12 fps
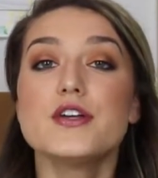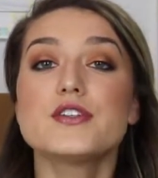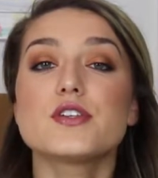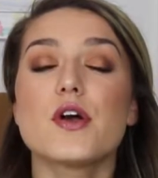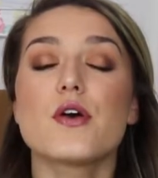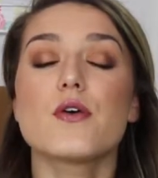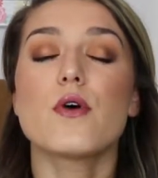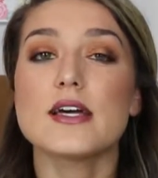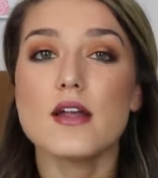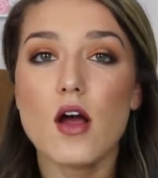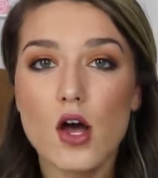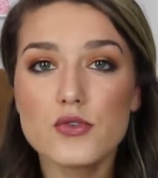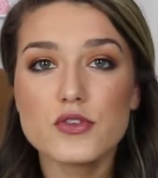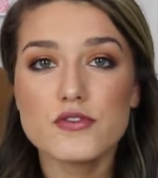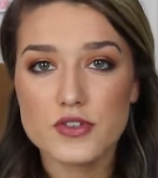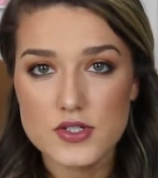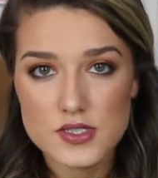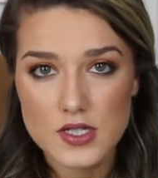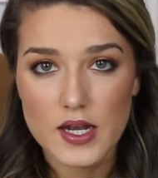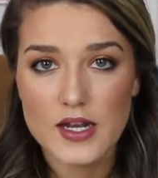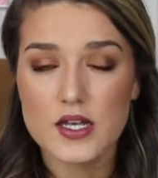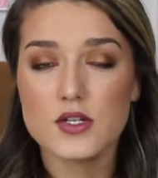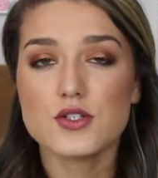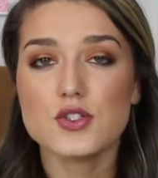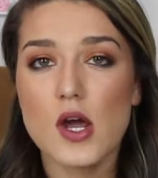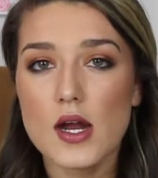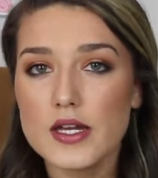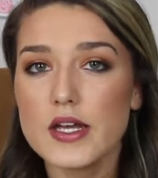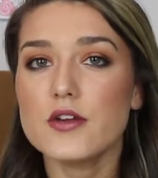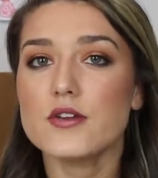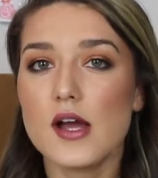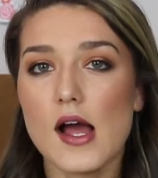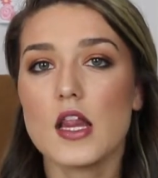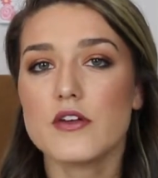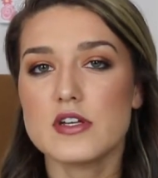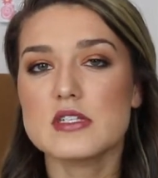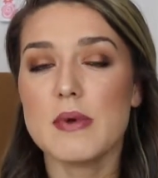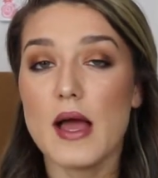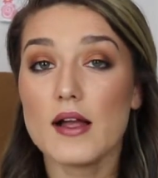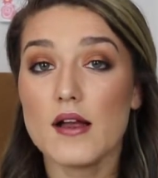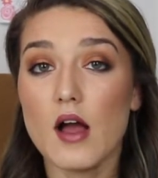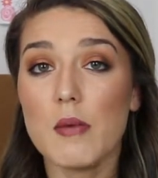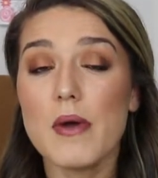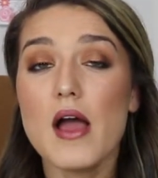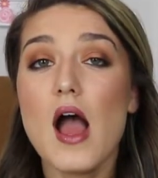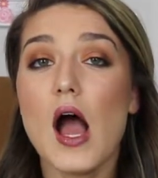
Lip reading: So set it on reverse diet and try to get your calories back up.